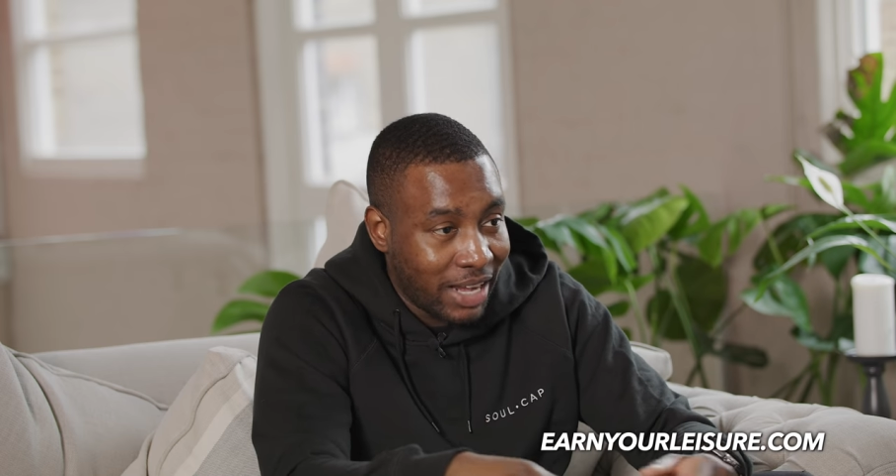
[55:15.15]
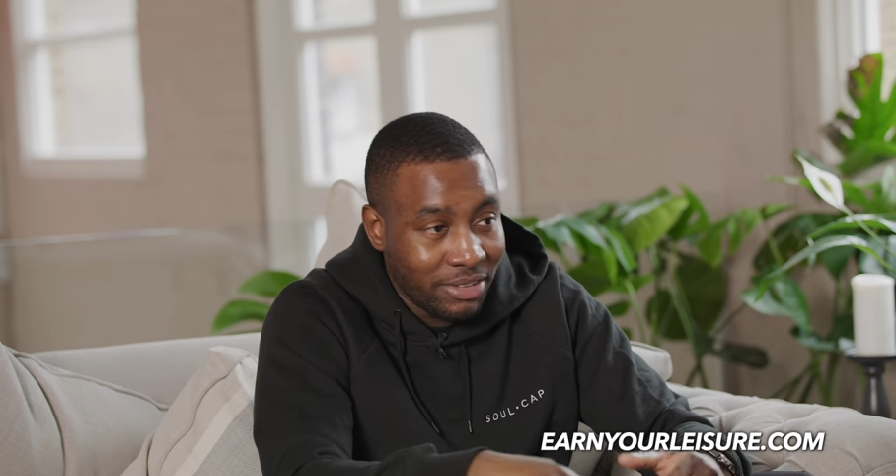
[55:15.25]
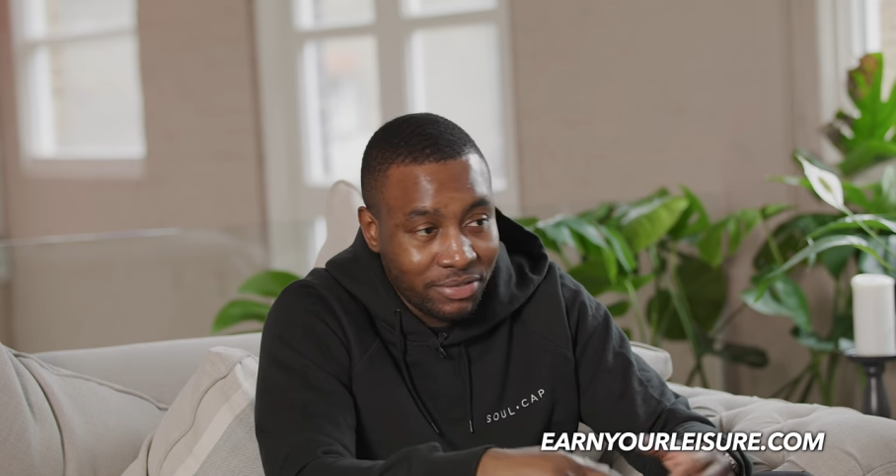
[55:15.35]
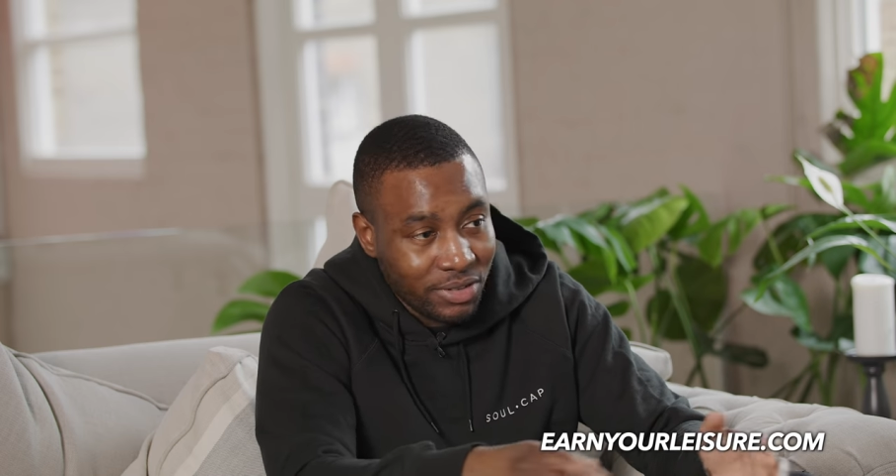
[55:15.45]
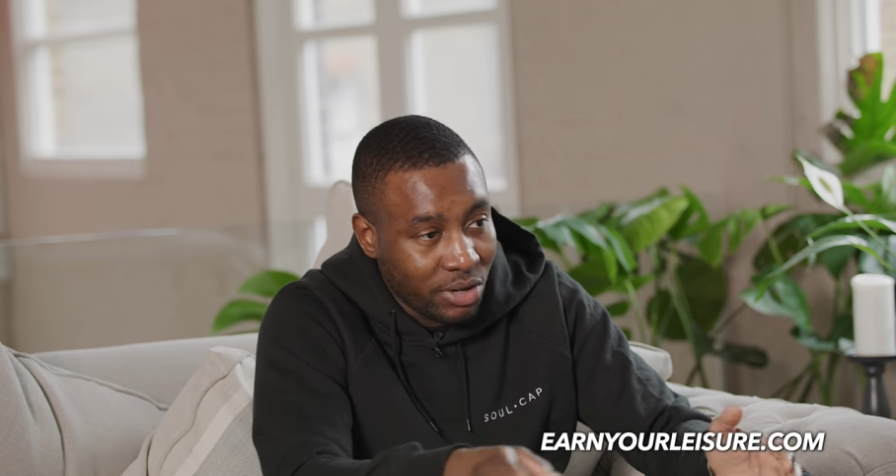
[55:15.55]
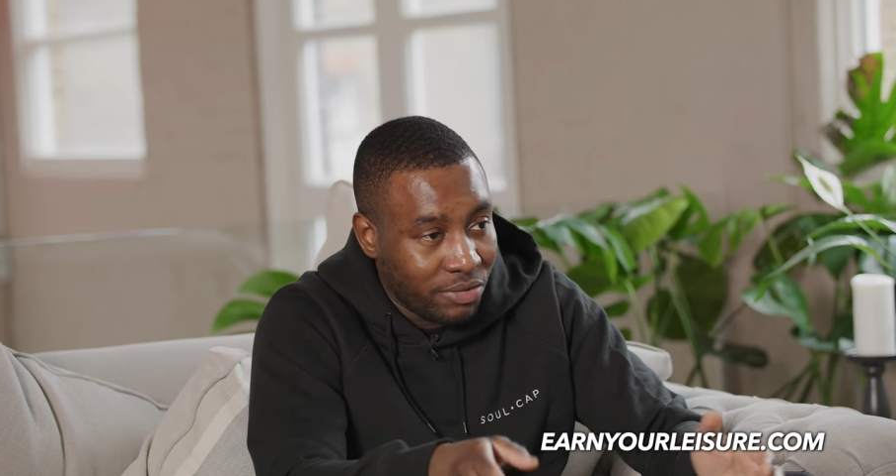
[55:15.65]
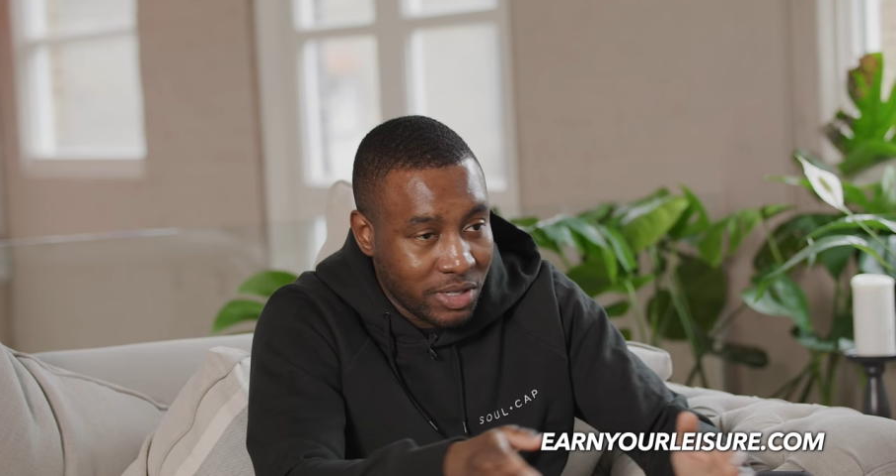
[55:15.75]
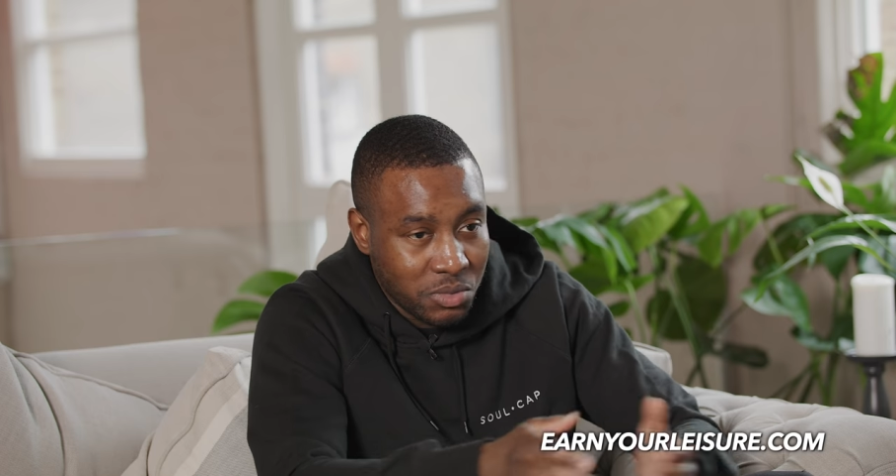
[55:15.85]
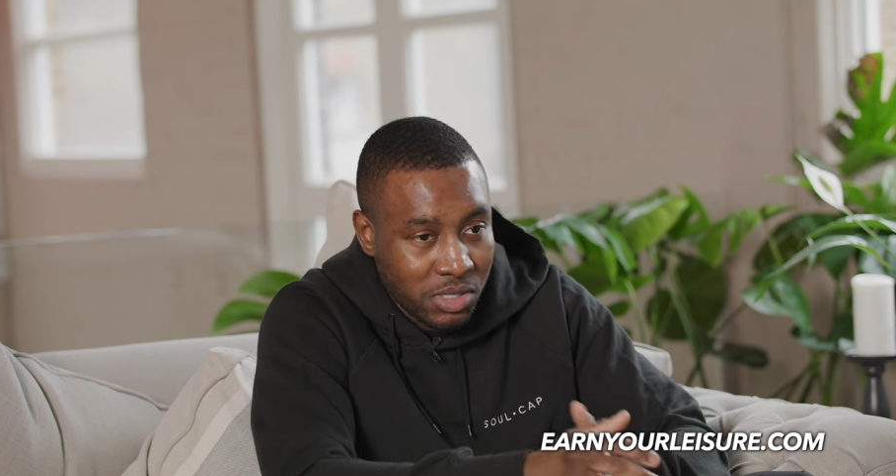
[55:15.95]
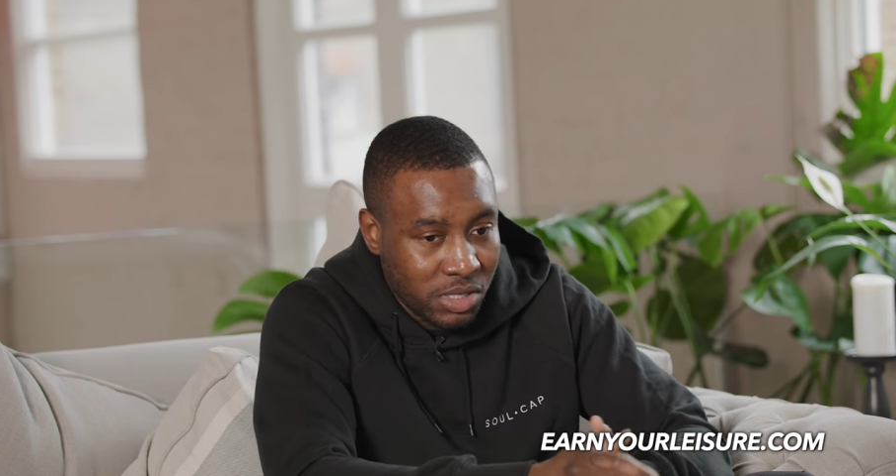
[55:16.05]
and if you know
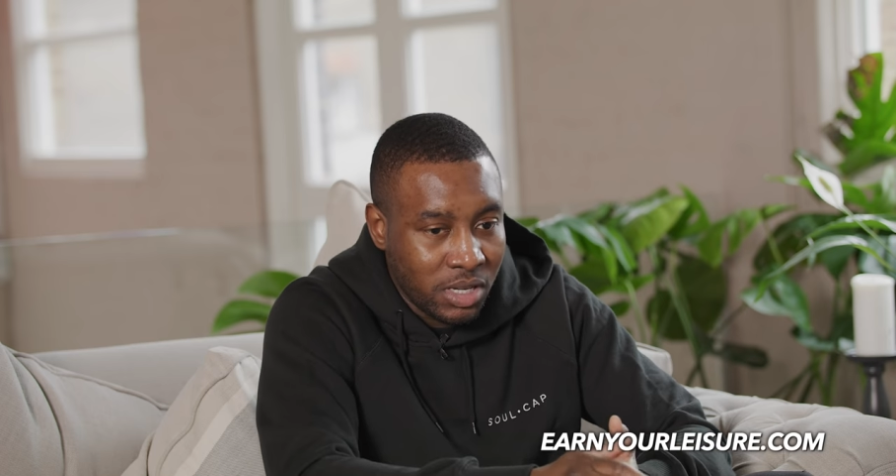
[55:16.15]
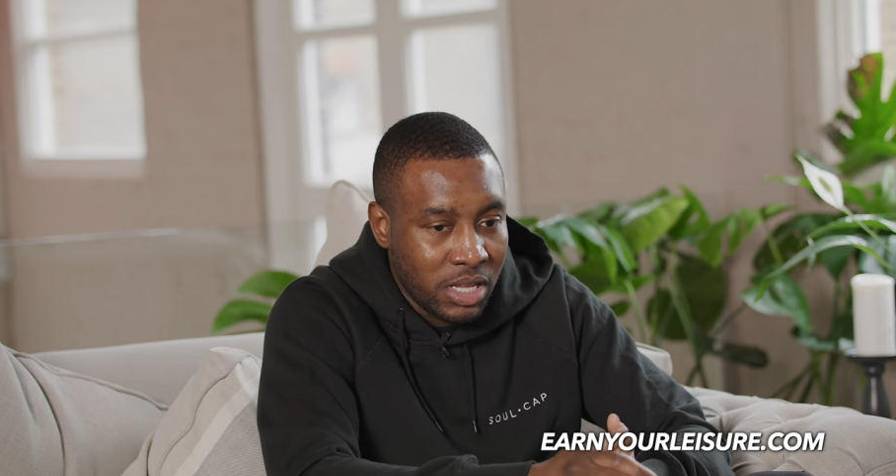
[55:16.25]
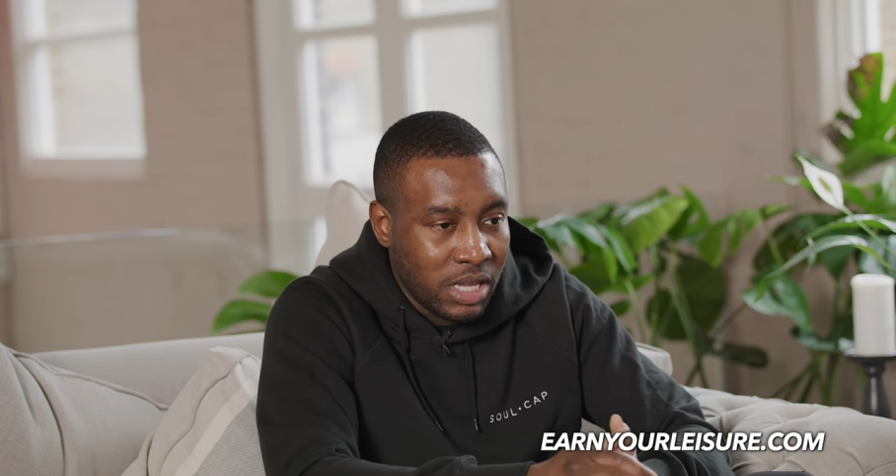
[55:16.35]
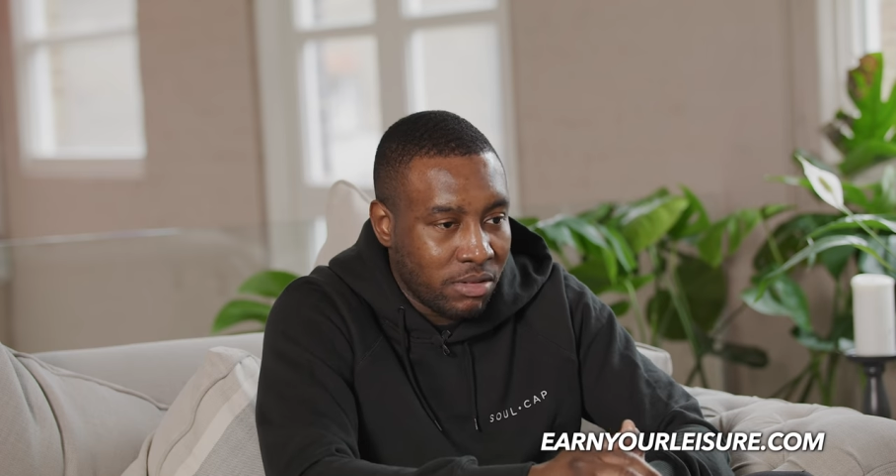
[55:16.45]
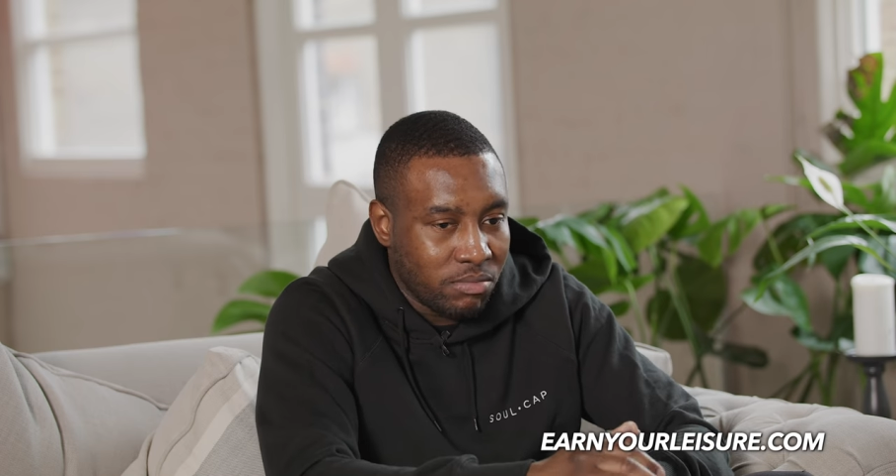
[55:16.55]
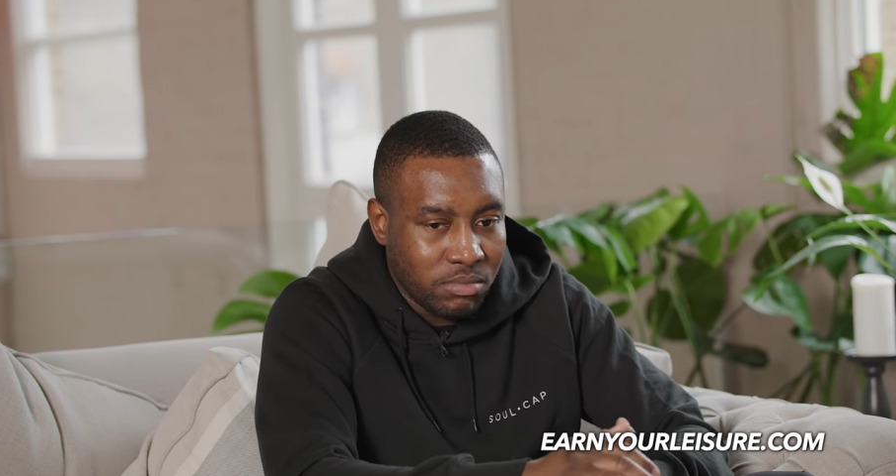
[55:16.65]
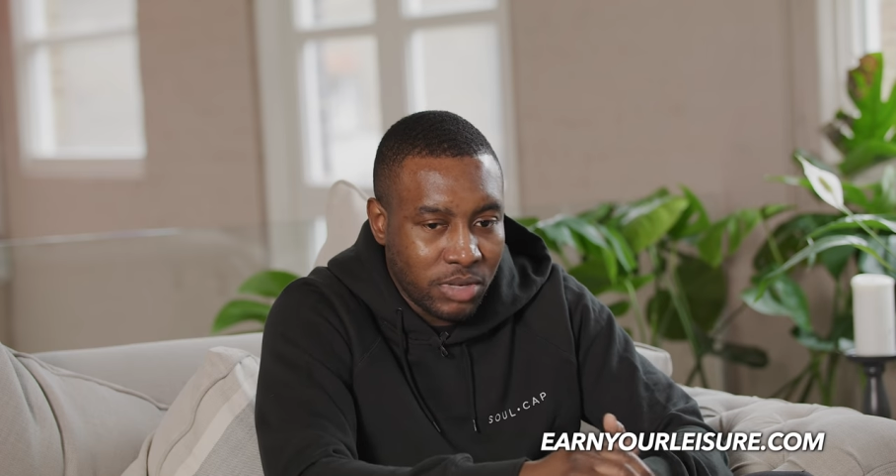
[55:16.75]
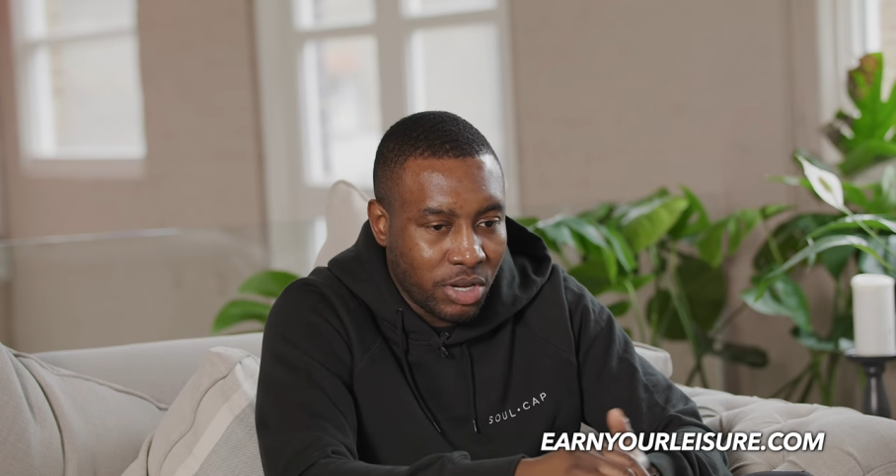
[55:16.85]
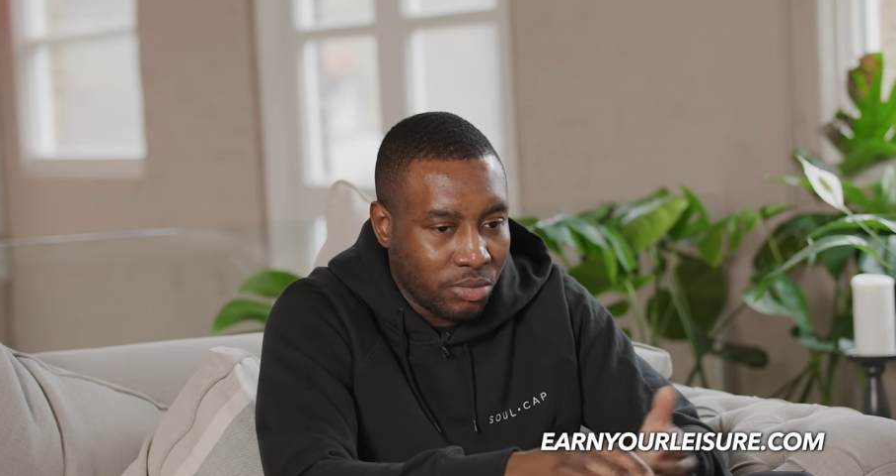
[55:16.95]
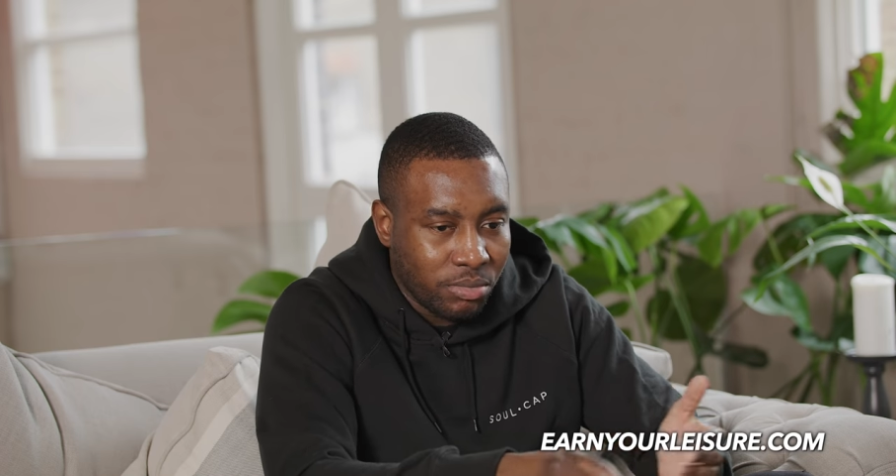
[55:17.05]
things were to,
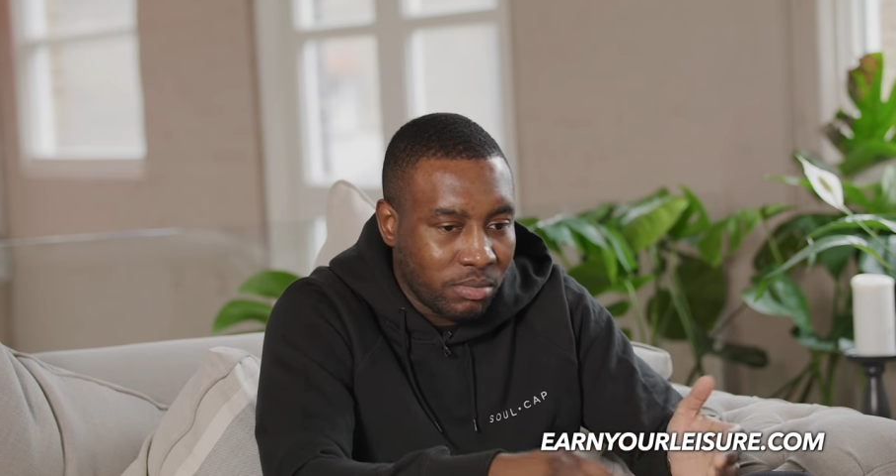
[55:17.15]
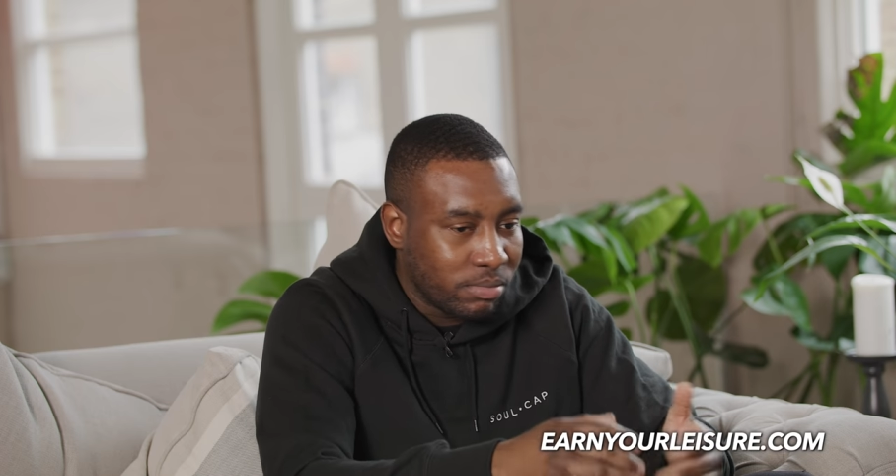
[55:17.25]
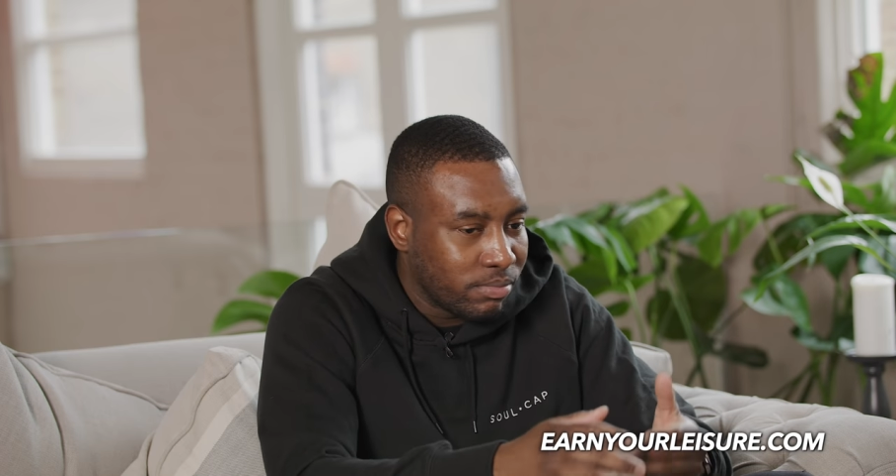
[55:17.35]
you know,